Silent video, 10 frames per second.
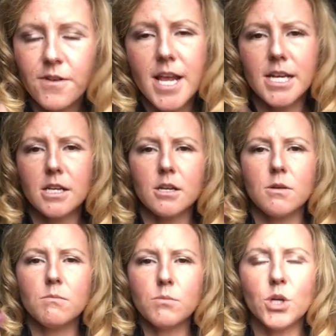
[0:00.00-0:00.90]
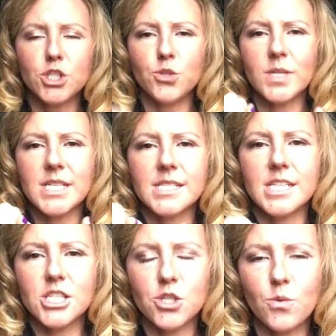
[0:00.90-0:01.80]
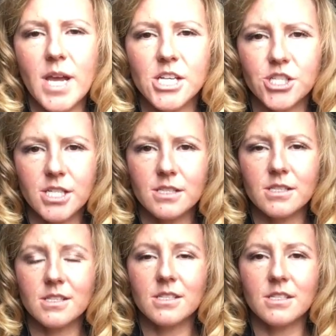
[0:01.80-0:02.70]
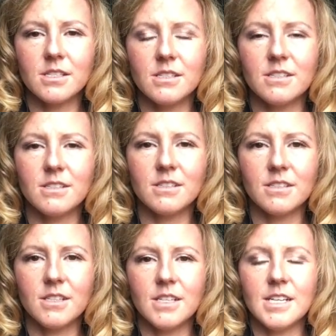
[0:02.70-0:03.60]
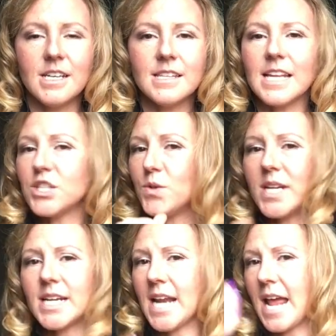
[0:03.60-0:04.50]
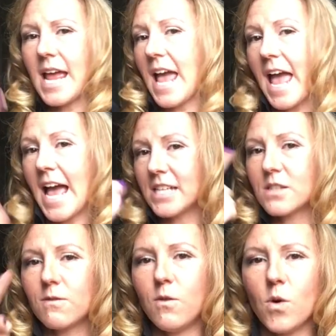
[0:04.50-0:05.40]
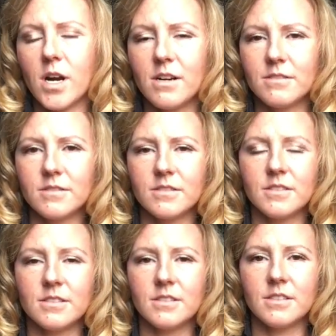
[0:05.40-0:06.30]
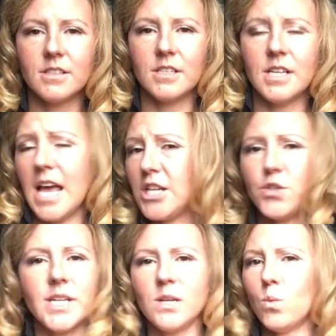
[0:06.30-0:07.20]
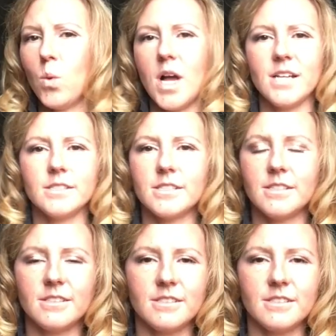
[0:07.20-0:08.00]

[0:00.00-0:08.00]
friend put you into situations that you didn't ask for and you didn't want